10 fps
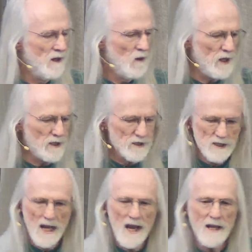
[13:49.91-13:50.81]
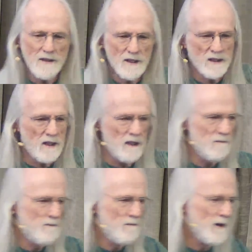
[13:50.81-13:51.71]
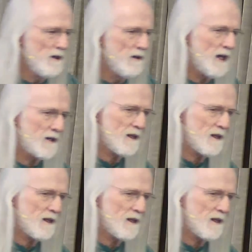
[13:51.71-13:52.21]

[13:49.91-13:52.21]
We can say that the